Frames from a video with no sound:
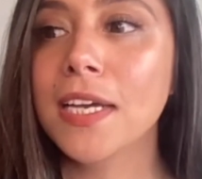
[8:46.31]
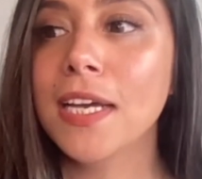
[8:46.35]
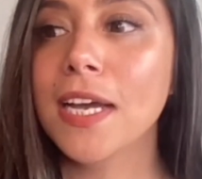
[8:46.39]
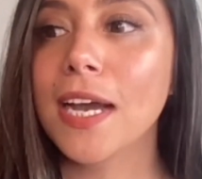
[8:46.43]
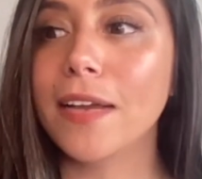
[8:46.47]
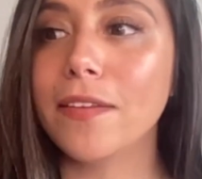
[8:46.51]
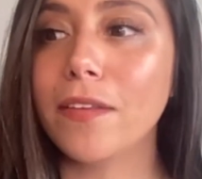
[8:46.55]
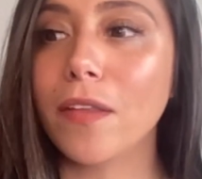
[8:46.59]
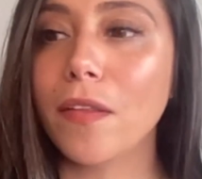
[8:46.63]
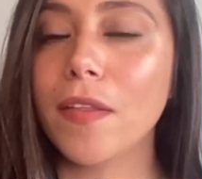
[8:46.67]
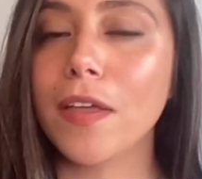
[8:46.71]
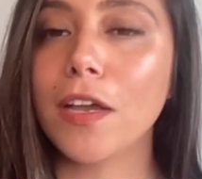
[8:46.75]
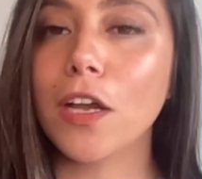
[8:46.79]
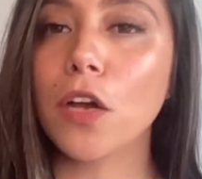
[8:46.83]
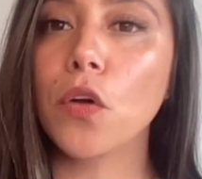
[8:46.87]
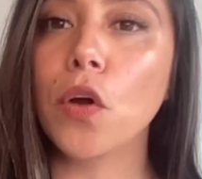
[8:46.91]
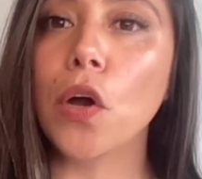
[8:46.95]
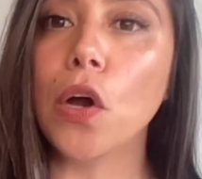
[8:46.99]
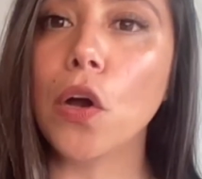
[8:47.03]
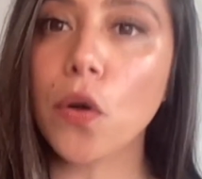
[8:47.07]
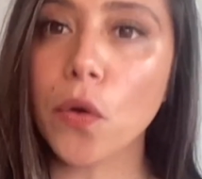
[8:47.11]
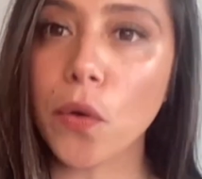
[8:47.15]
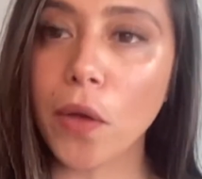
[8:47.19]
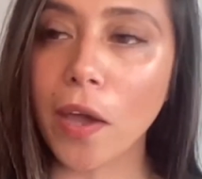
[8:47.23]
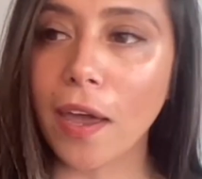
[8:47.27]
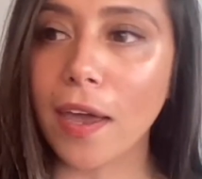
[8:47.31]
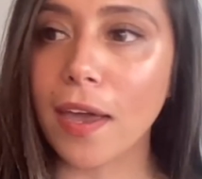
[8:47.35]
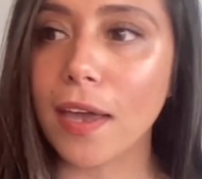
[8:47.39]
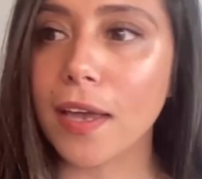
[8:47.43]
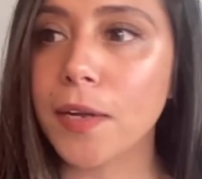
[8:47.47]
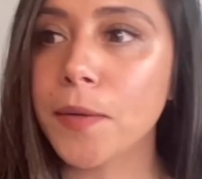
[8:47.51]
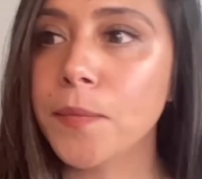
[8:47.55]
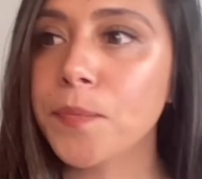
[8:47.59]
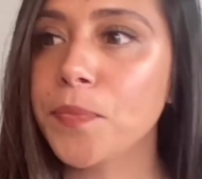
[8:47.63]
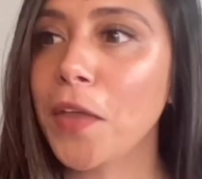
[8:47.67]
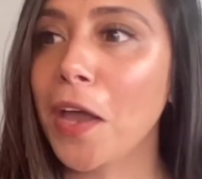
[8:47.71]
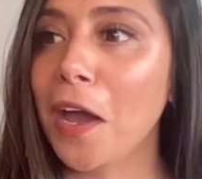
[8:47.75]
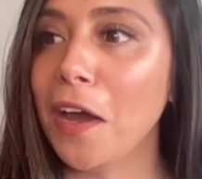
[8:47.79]
and then they go, okay,
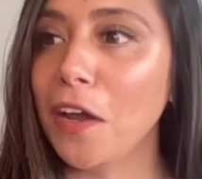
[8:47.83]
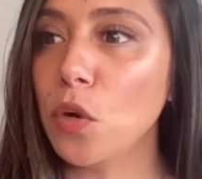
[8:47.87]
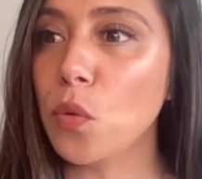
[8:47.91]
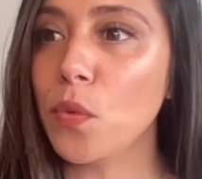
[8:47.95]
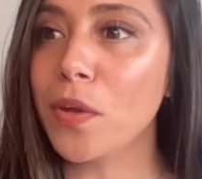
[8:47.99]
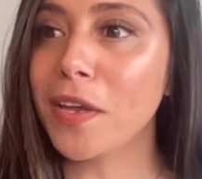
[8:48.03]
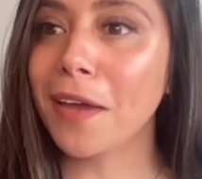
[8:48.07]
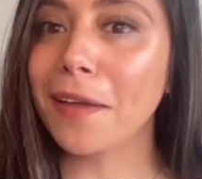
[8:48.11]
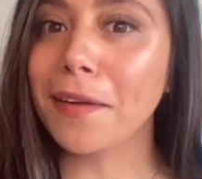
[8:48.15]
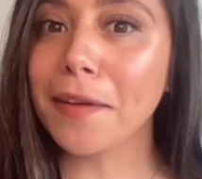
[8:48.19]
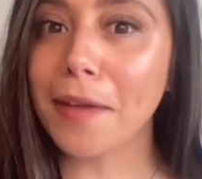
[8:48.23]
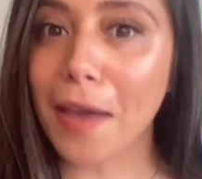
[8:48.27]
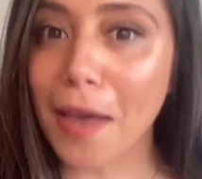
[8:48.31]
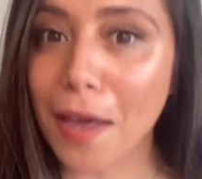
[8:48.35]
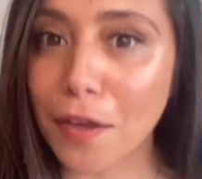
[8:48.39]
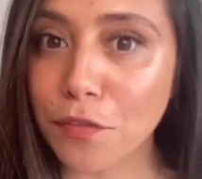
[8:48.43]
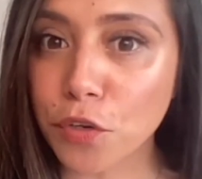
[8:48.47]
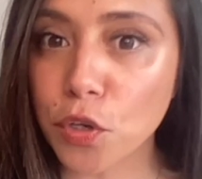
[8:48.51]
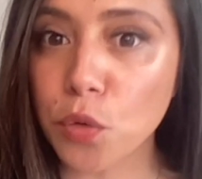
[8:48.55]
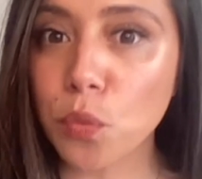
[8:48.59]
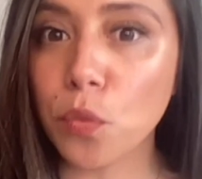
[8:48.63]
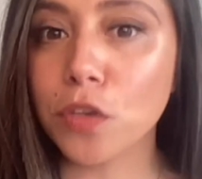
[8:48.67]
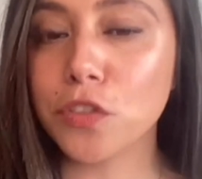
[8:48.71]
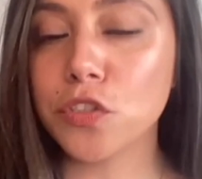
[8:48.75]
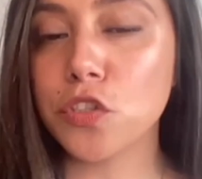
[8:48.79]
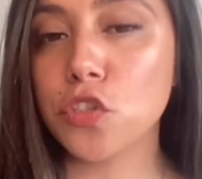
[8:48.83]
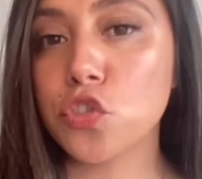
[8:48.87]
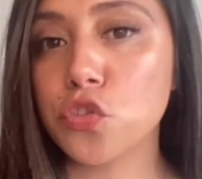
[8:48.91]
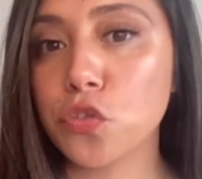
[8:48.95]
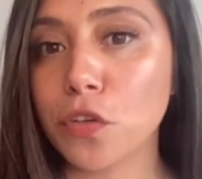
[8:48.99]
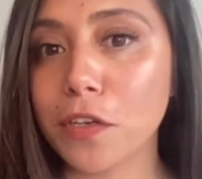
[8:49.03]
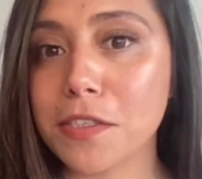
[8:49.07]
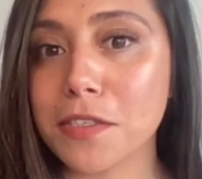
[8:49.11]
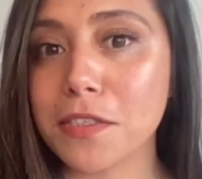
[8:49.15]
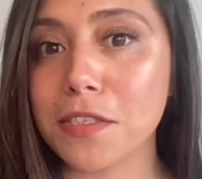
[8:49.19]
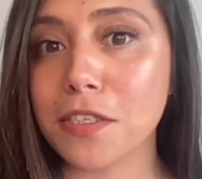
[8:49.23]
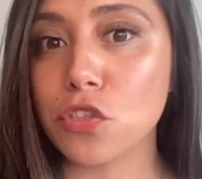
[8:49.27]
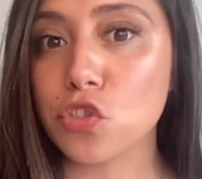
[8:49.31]
how do we get everyone to
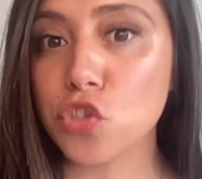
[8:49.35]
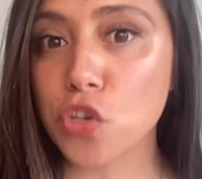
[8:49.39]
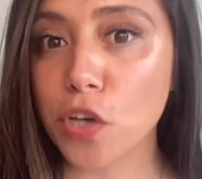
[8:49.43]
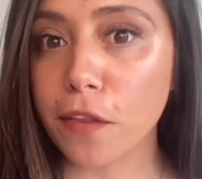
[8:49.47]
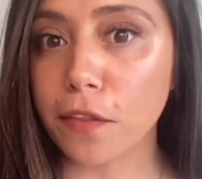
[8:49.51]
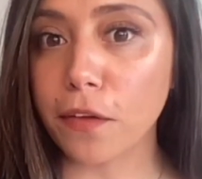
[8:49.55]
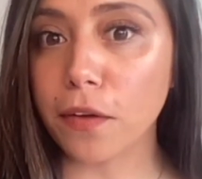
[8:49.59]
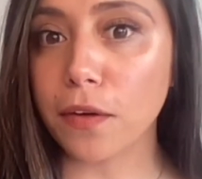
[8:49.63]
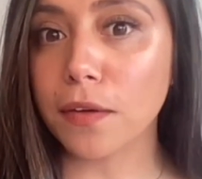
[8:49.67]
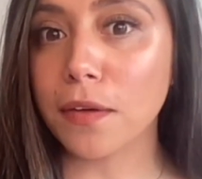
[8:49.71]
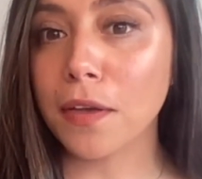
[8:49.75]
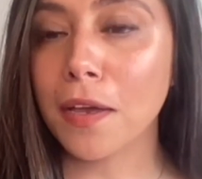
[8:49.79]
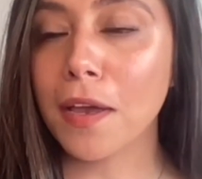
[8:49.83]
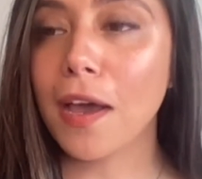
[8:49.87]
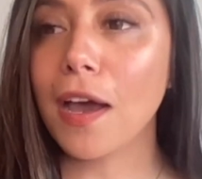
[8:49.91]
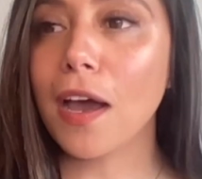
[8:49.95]
trust each other?